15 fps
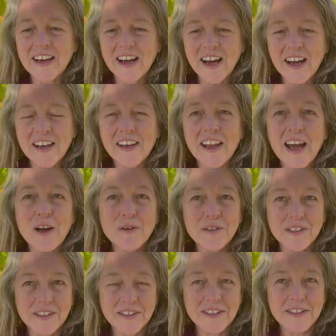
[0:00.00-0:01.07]
allows
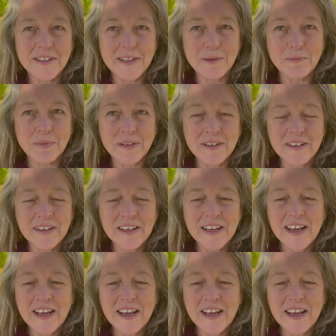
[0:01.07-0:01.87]
it to deepen